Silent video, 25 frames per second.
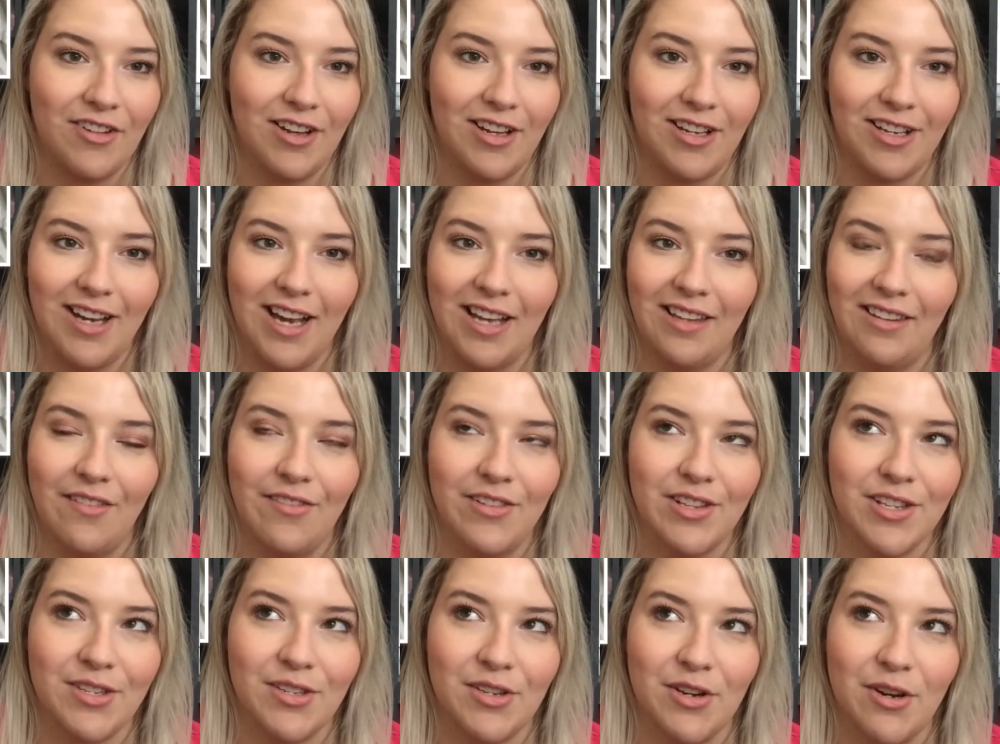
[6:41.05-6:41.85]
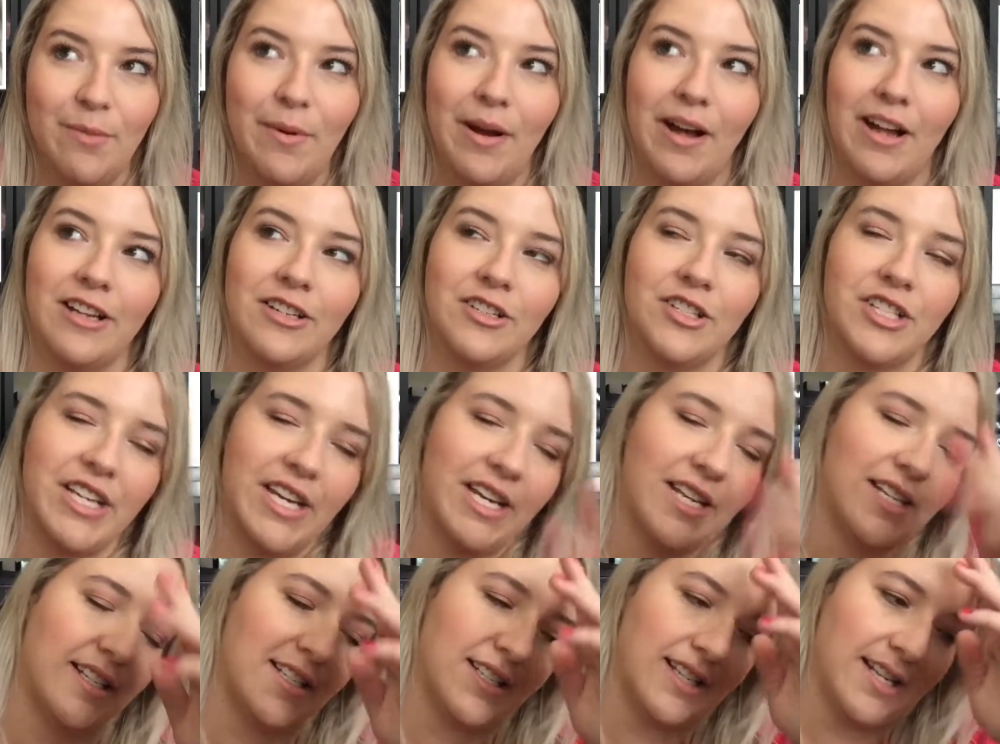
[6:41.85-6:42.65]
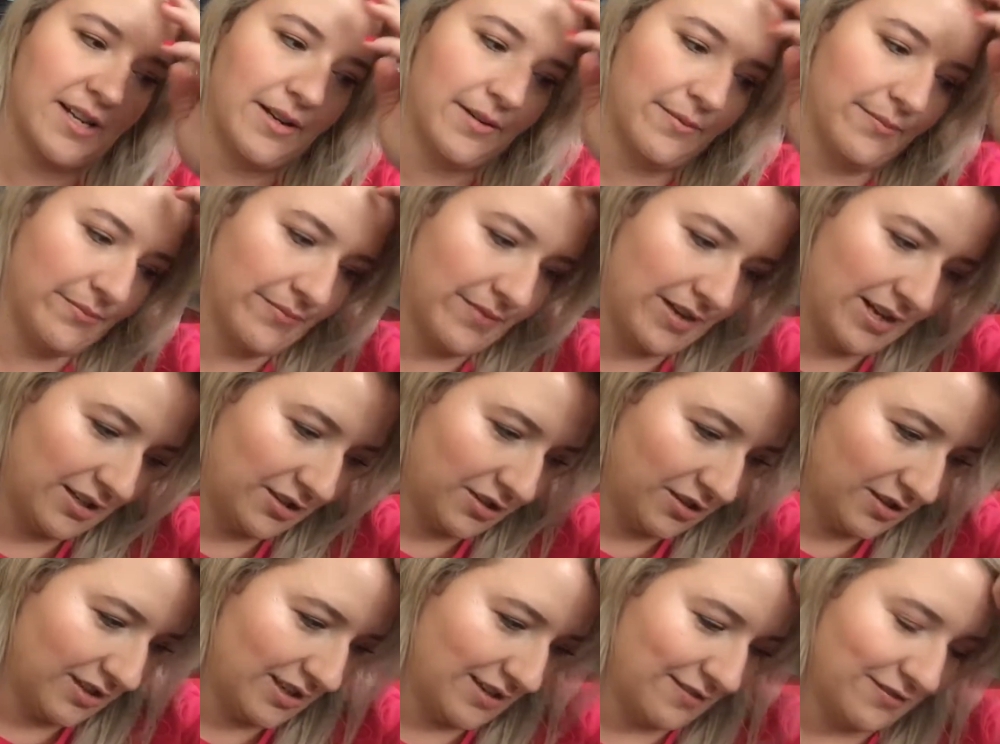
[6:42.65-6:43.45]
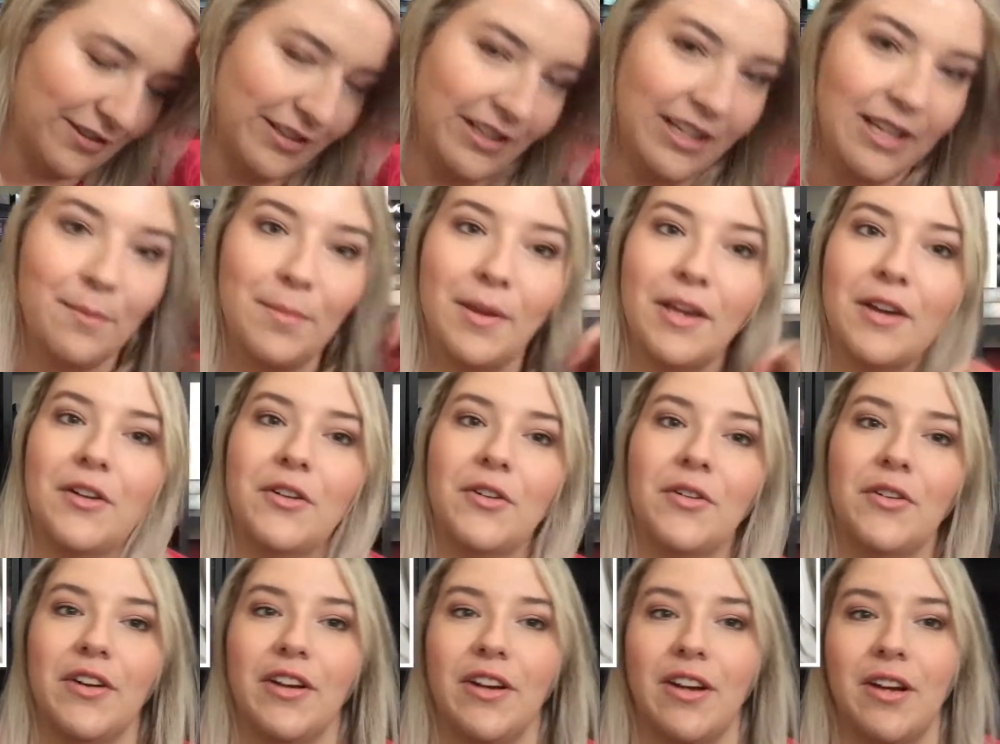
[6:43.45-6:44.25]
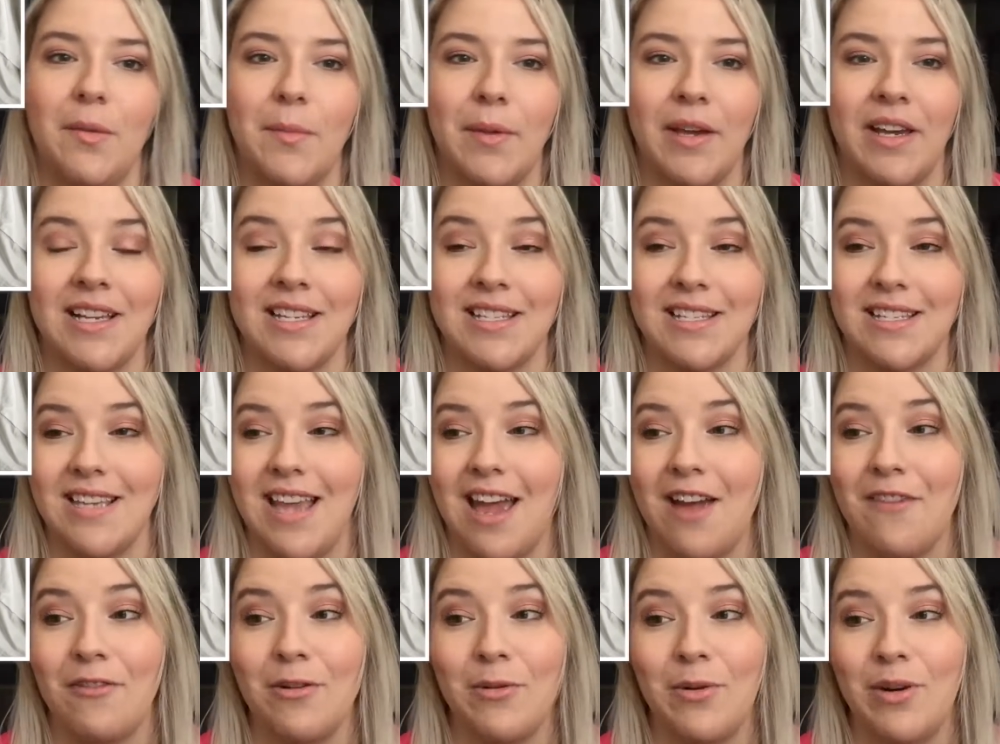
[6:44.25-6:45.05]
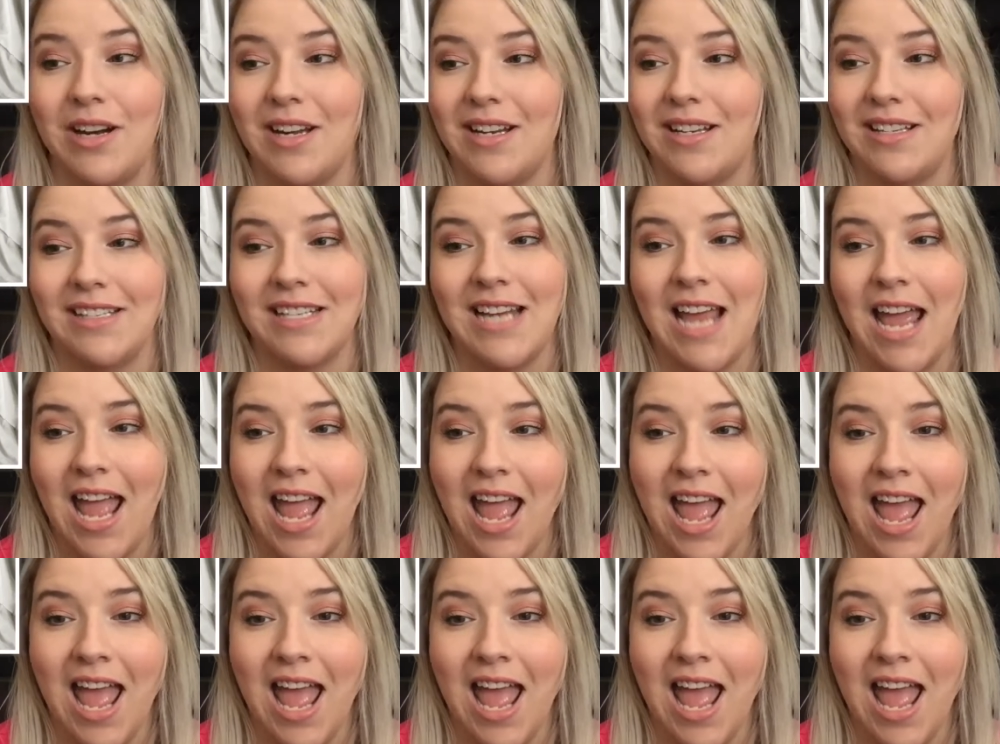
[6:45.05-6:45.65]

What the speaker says: I love it so much, and it should definitely be on audio because everyone